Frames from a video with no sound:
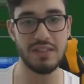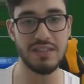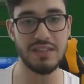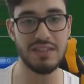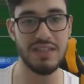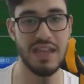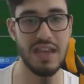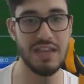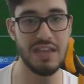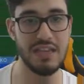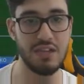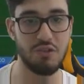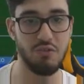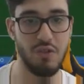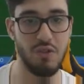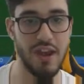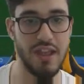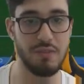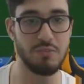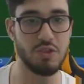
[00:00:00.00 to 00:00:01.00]
Danny
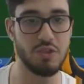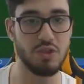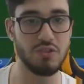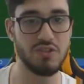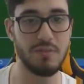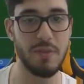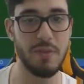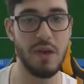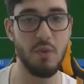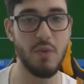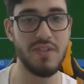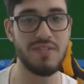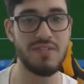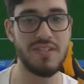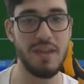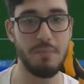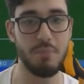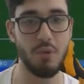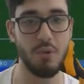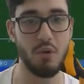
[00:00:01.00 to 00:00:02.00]
Graham just about wins
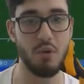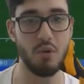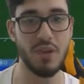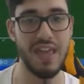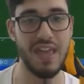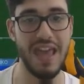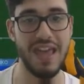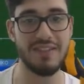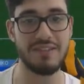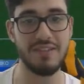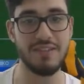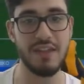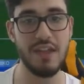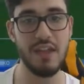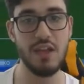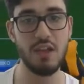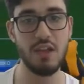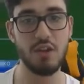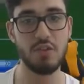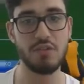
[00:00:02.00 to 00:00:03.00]
that ball. Yes,
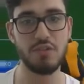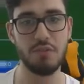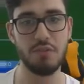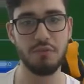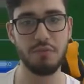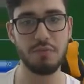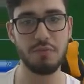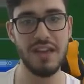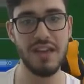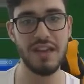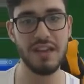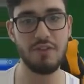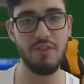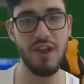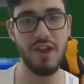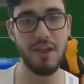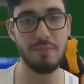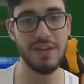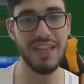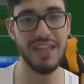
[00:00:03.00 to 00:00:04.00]
good stuff from Danny
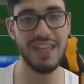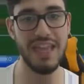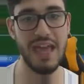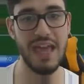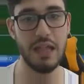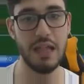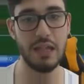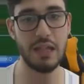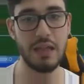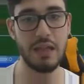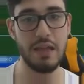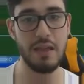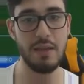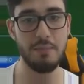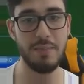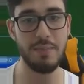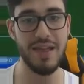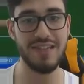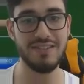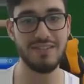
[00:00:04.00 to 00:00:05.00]
Graham. Nigel
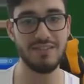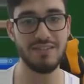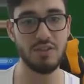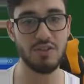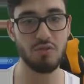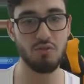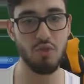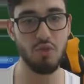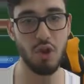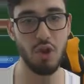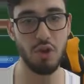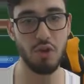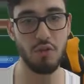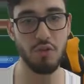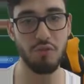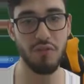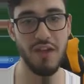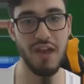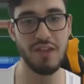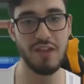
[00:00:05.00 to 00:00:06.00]
passes to Rog, who
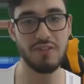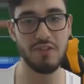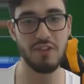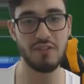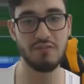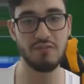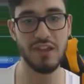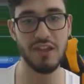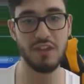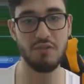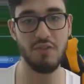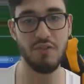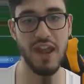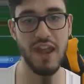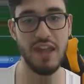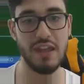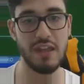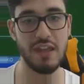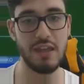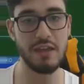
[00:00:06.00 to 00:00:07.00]
finds Andre
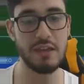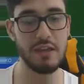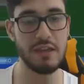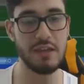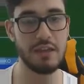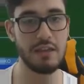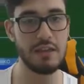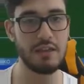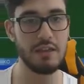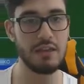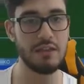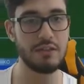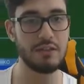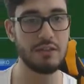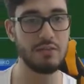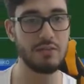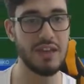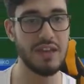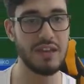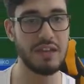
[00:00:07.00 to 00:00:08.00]
Gray.
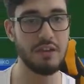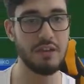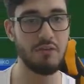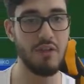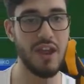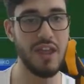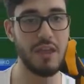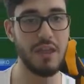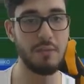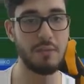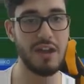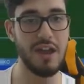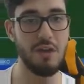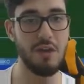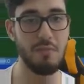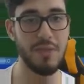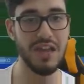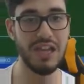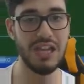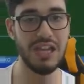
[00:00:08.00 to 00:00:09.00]
To Danny Graham.
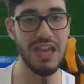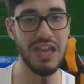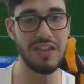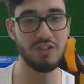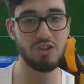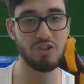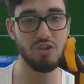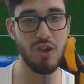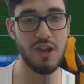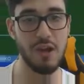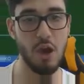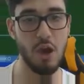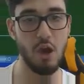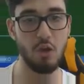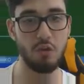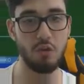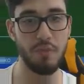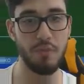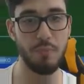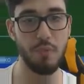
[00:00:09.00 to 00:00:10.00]
Now McLean trying to
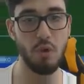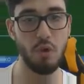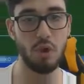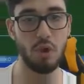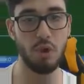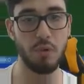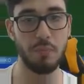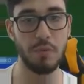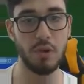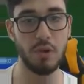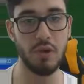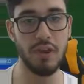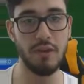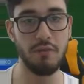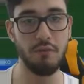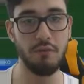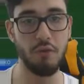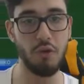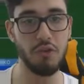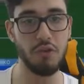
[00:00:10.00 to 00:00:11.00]
hold the ball up,
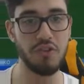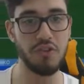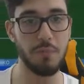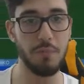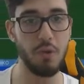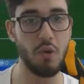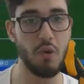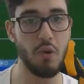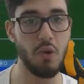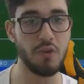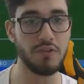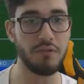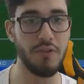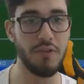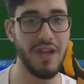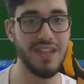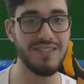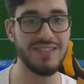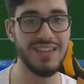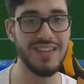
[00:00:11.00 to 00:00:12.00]
looking for support.
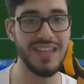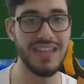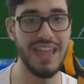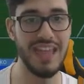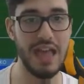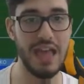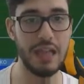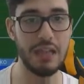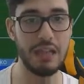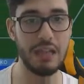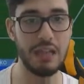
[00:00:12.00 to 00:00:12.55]
Finds Nigel.